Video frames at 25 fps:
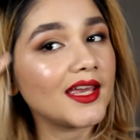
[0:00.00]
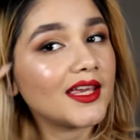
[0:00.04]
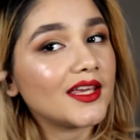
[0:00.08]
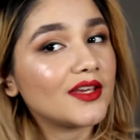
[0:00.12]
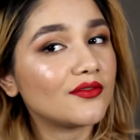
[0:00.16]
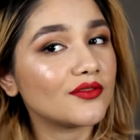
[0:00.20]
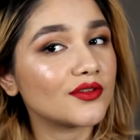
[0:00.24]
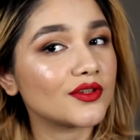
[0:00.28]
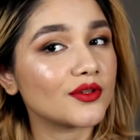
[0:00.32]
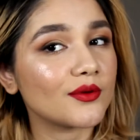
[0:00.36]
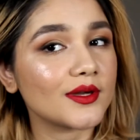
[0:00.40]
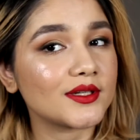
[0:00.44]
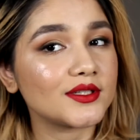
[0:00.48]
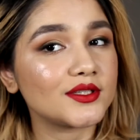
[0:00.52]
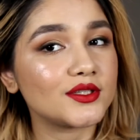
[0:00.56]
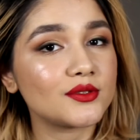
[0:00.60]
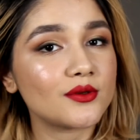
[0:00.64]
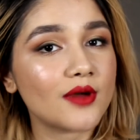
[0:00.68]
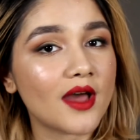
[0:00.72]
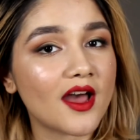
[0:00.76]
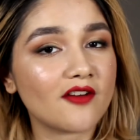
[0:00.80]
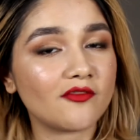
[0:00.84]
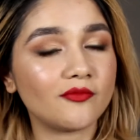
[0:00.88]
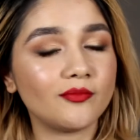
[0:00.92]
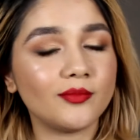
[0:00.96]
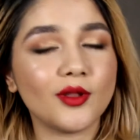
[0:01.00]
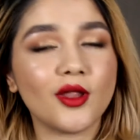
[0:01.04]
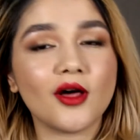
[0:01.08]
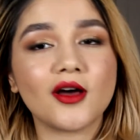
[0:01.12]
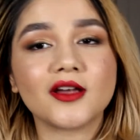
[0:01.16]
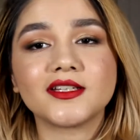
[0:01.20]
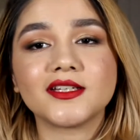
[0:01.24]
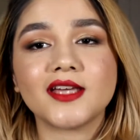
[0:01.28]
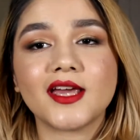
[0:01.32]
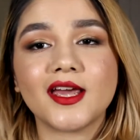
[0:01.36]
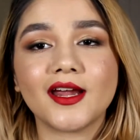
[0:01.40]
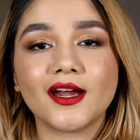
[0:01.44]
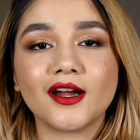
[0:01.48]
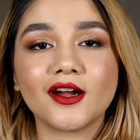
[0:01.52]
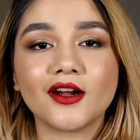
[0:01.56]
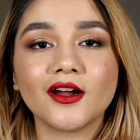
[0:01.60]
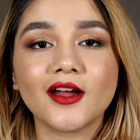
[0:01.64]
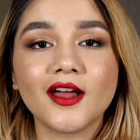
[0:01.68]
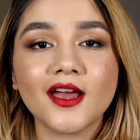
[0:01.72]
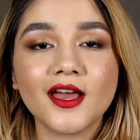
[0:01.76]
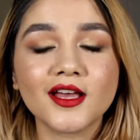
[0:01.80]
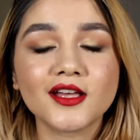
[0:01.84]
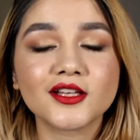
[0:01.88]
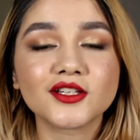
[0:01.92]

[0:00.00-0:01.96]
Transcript: even though I do have blonde hair,